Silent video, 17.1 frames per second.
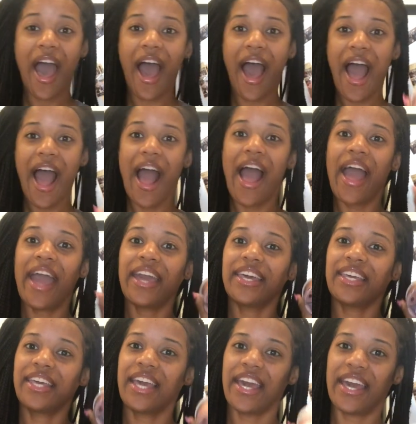I
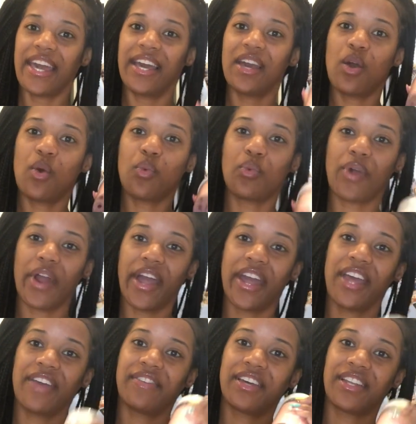can't
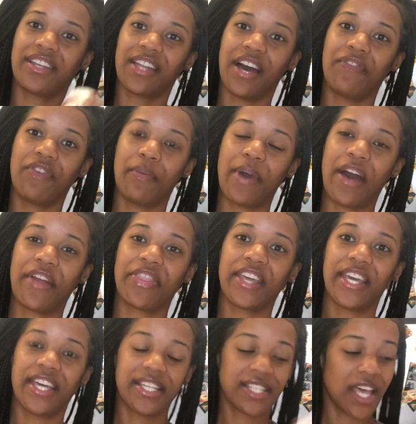rave enough about
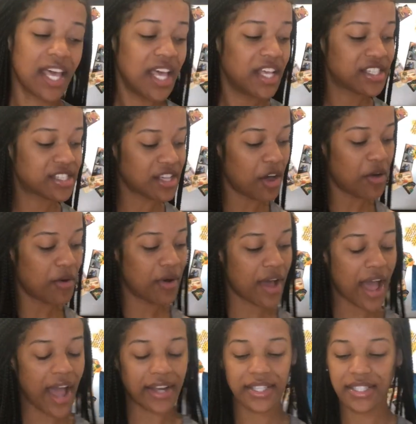these. So
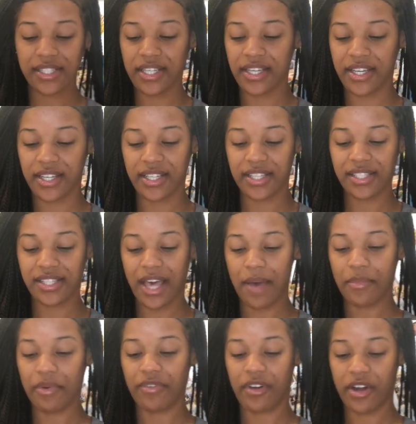honest to goodness,
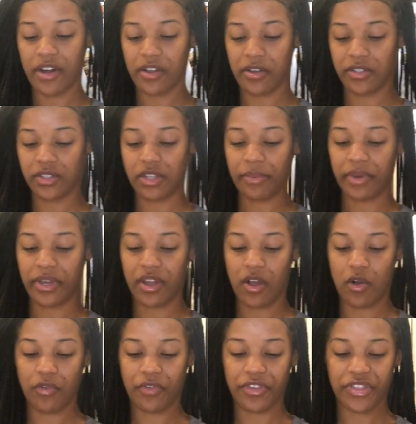I'm a Virgo, so I'm gonna
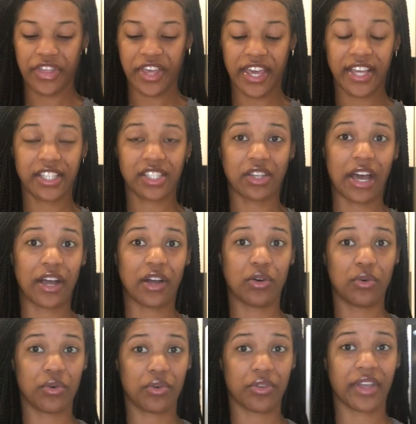overthink. So I
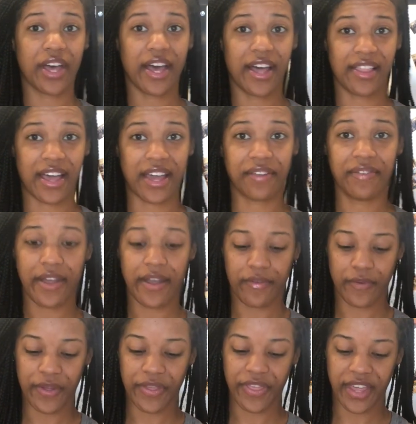Google the hell out of
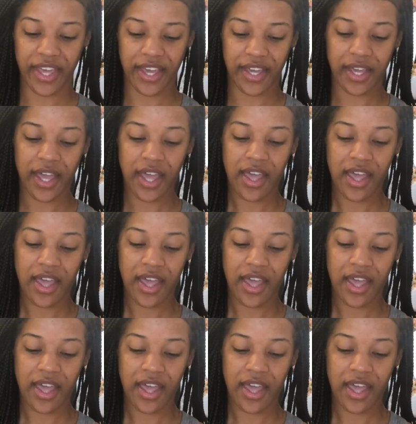everything.